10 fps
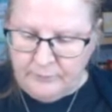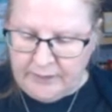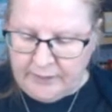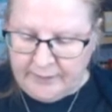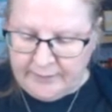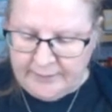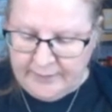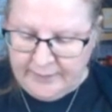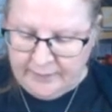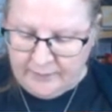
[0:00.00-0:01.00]
Like a
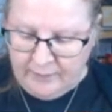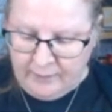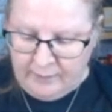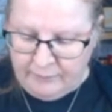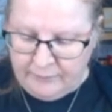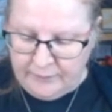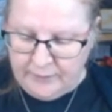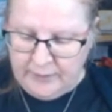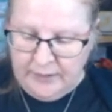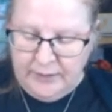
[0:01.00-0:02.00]
day in the life.
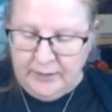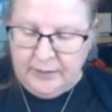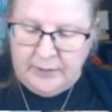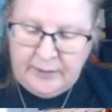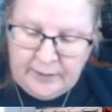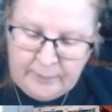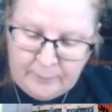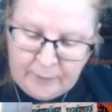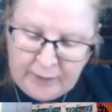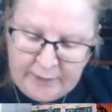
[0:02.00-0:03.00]

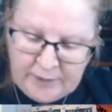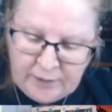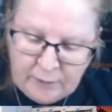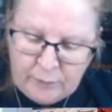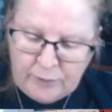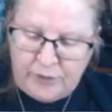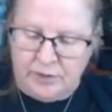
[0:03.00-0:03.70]
I don't